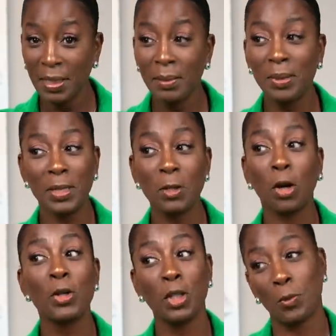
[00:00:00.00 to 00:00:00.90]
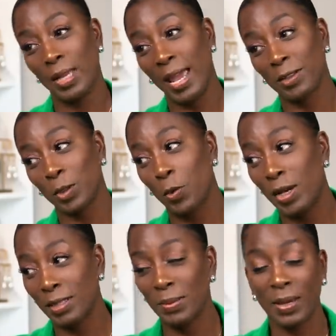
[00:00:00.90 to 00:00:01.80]
You don't want to answer
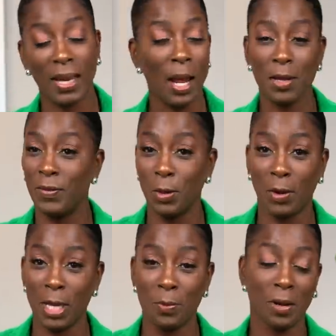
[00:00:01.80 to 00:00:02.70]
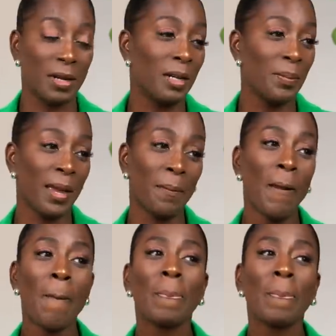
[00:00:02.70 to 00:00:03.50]
questions about it. I don't even know why you brought it up, ma'am.